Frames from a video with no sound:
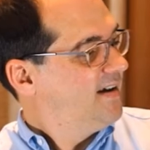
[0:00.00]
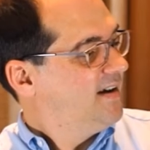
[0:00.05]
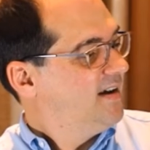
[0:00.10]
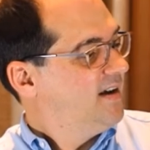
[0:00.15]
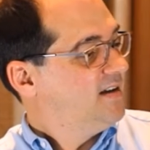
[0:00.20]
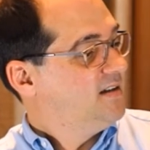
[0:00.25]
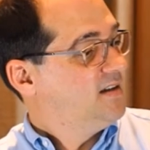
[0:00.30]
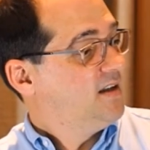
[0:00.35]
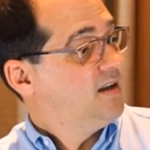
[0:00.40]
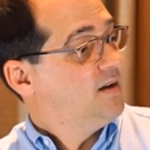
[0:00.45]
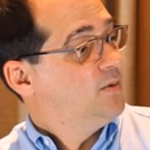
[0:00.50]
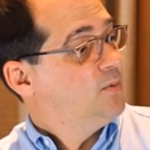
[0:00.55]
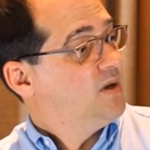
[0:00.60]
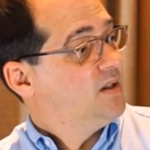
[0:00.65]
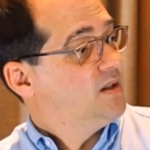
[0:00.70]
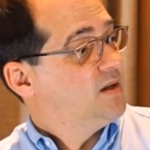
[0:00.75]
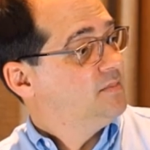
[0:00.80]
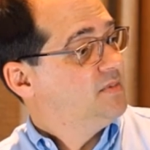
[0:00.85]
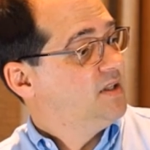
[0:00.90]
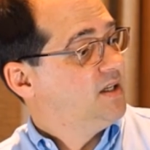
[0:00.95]
And
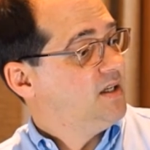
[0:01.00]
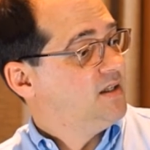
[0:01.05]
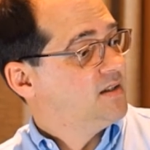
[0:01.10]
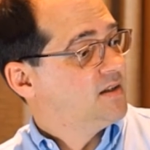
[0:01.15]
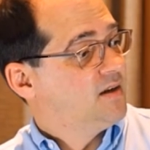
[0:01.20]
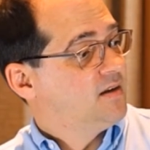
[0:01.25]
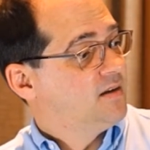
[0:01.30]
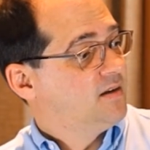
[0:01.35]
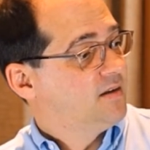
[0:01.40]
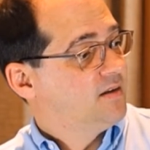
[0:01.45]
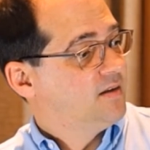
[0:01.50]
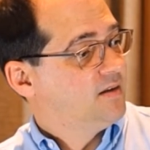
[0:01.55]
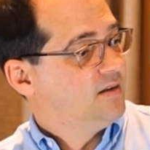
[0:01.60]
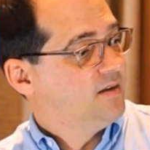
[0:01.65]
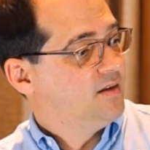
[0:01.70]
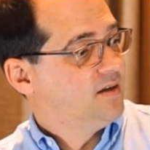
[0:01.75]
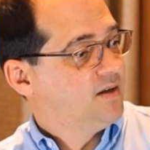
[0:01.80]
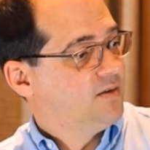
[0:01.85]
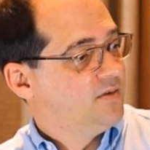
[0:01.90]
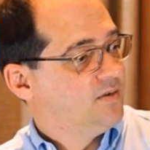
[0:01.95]
welcome, Teresa.
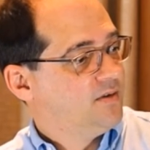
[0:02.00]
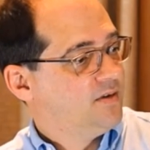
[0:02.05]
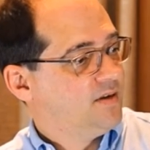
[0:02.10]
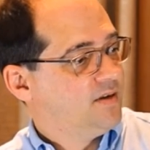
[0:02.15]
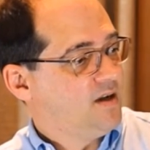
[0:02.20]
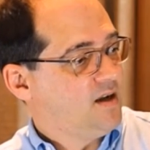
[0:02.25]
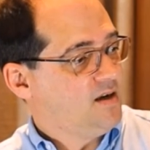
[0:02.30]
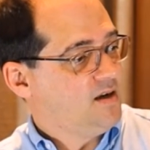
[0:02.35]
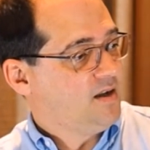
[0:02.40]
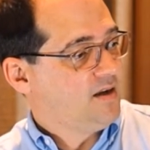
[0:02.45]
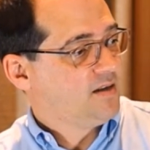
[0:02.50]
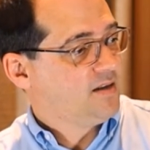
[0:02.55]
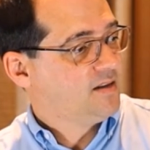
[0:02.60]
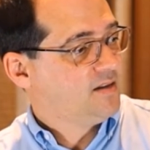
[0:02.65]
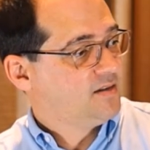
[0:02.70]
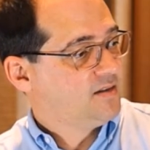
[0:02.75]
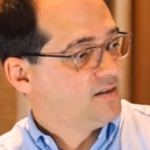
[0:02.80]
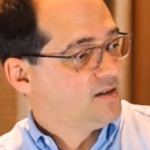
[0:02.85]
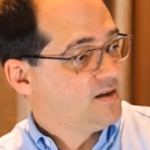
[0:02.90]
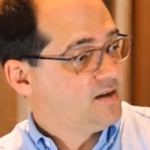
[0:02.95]
I like
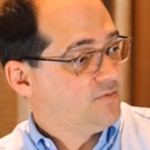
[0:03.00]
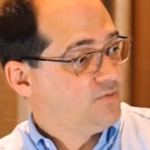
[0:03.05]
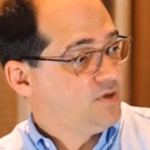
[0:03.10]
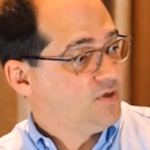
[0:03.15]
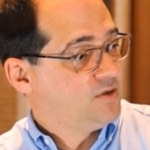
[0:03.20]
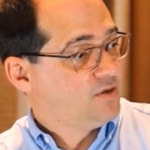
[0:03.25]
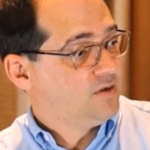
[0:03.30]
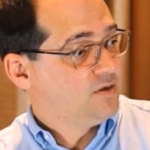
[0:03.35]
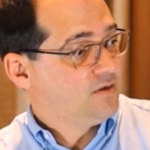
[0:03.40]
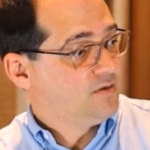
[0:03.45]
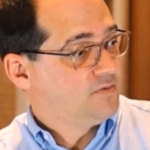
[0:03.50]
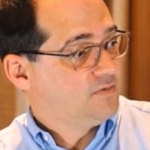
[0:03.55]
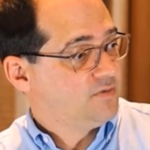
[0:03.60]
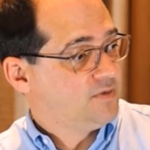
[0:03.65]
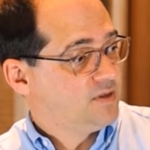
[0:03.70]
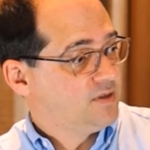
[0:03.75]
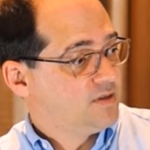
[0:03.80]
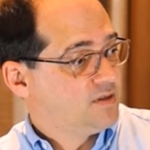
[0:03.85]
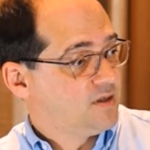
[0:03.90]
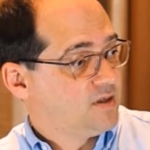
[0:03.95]
this feature of
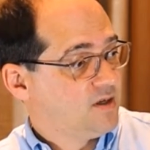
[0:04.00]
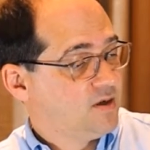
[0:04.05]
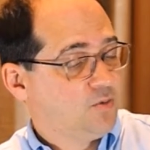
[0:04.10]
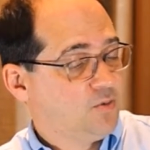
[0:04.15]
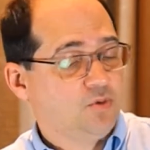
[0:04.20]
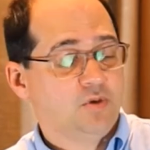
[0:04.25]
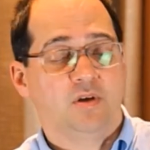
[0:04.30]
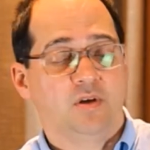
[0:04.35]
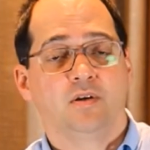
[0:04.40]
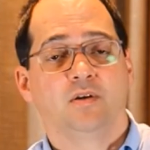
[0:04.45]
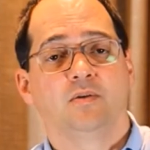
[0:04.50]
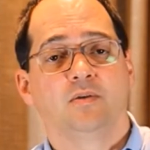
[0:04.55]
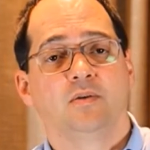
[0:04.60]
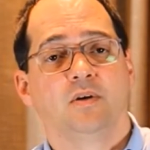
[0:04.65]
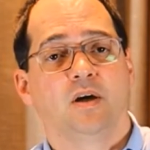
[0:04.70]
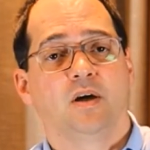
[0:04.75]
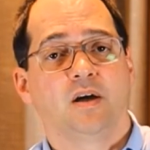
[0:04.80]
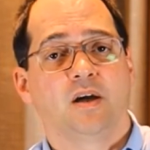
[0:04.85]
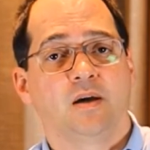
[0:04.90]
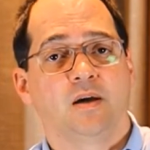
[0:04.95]
this
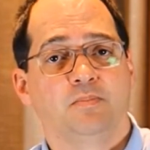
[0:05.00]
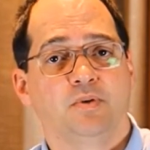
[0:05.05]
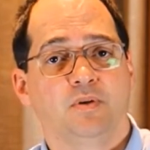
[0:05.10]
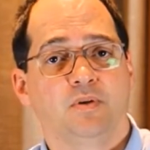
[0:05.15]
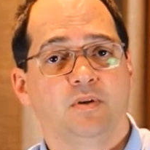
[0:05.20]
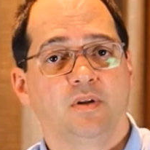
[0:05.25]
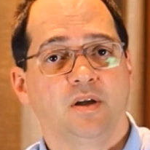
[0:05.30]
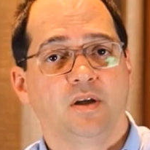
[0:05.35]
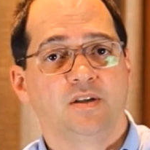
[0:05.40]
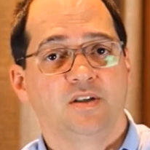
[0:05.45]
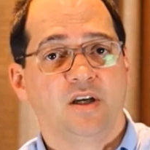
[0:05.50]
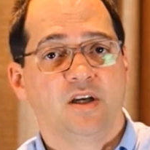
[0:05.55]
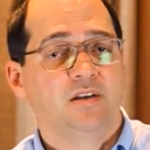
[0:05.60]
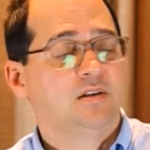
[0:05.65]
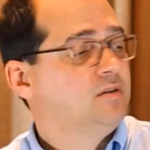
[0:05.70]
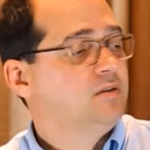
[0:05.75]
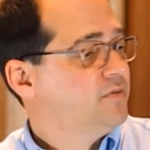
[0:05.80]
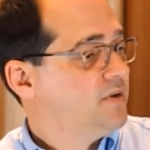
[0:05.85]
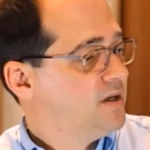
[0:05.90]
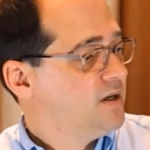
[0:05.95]
audio couple
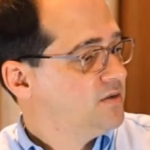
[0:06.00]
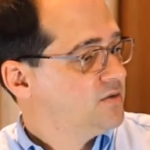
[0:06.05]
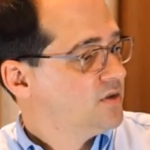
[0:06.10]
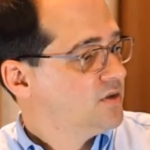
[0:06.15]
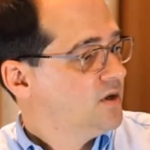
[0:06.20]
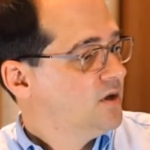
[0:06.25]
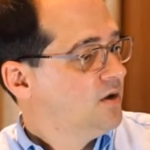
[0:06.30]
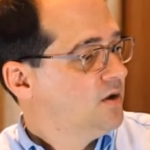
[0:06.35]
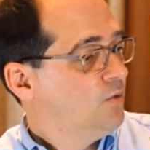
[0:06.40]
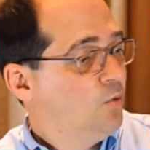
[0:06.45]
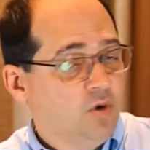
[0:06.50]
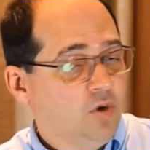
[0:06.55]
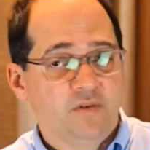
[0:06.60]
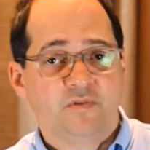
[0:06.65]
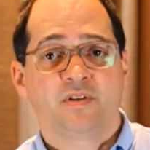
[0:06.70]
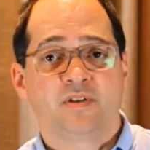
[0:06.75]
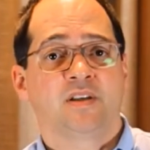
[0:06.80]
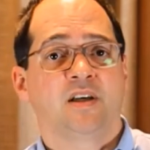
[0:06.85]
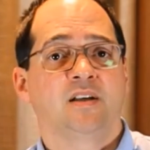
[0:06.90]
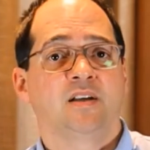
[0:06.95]
channel of ours. All of
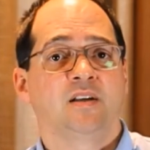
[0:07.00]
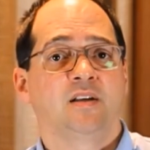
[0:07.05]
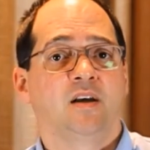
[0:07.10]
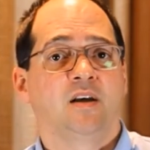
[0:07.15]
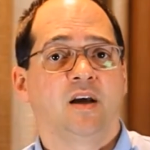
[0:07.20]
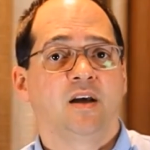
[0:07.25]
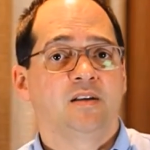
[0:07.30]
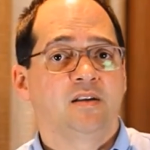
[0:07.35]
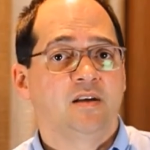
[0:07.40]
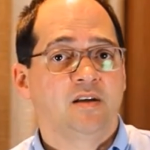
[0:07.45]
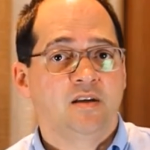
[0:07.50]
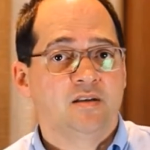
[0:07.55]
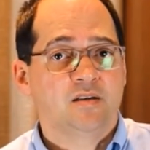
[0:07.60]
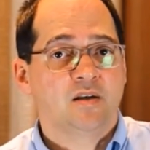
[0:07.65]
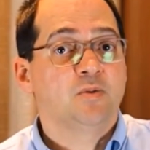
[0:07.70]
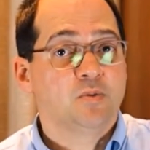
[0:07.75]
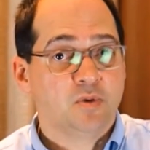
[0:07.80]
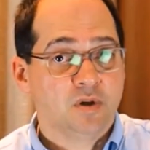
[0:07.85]
a sudden, Teresa